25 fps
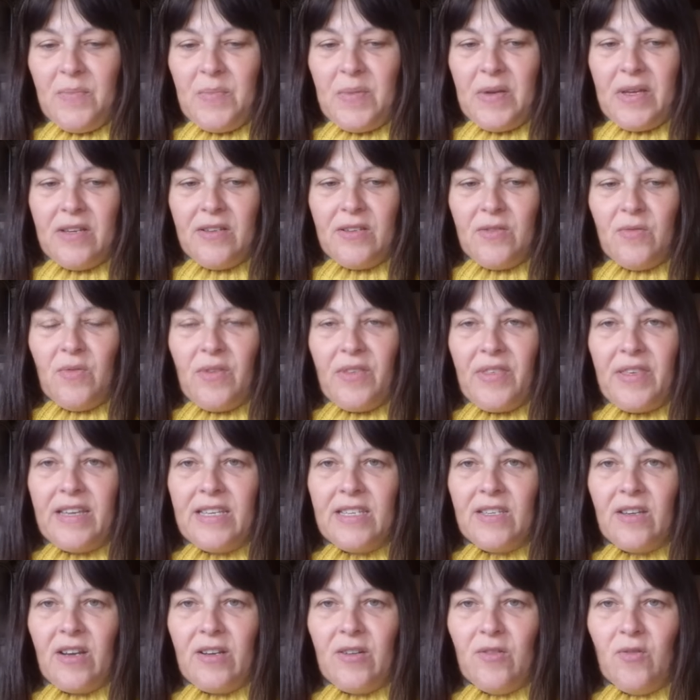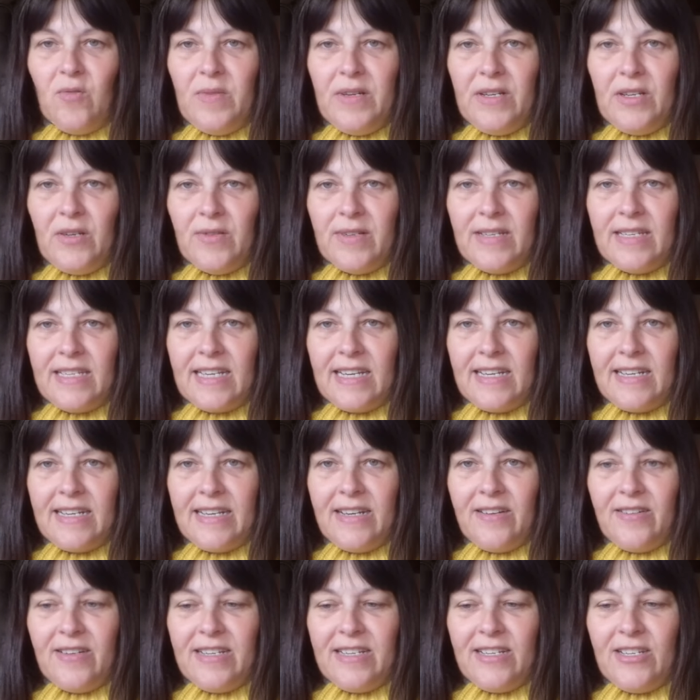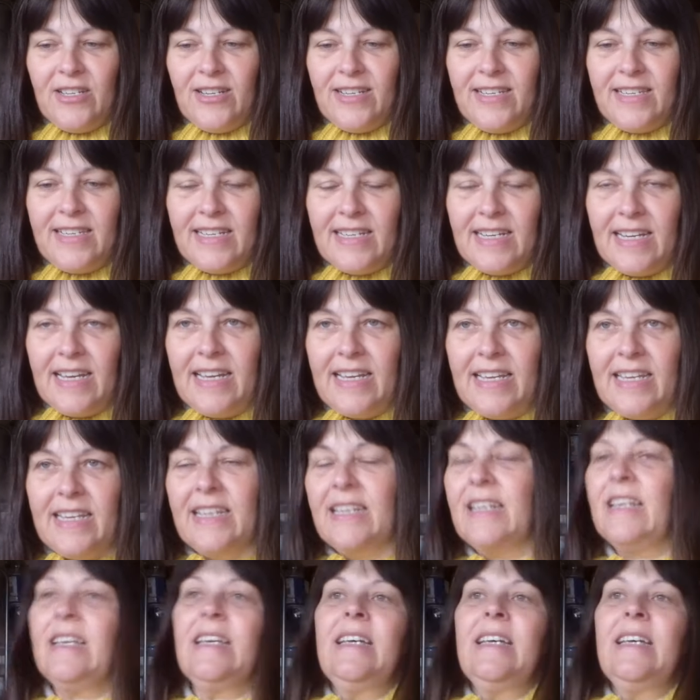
because all the things I normally do on Sunday I did yesterday.